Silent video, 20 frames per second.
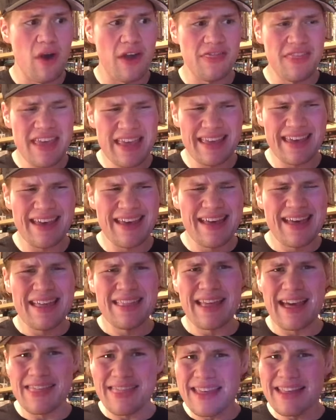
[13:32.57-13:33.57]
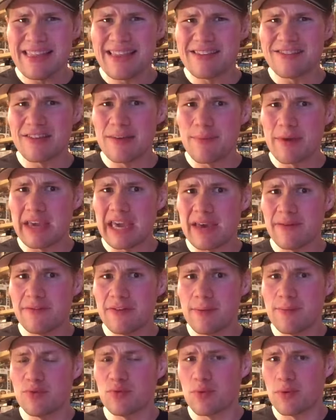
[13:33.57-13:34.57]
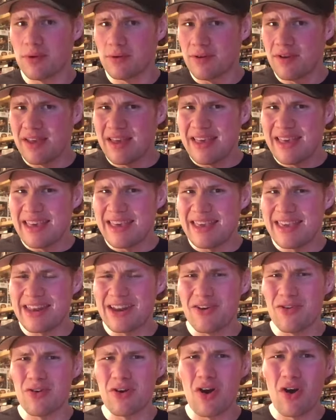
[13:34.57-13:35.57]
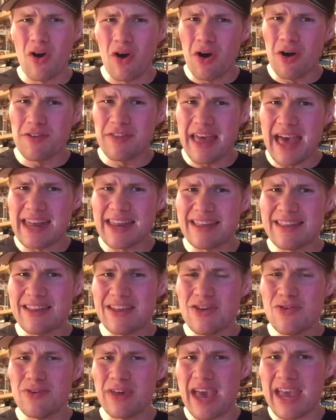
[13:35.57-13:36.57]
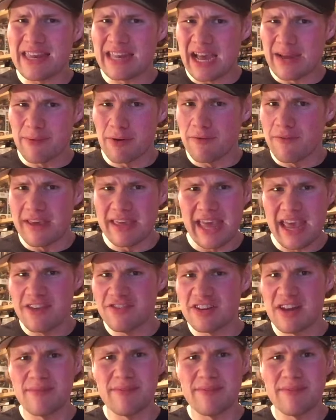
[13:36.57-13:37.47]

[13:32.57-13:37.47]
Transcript: I think the Sleepaway Camp films were, you know, called that in the UK, Nightmare Vacation.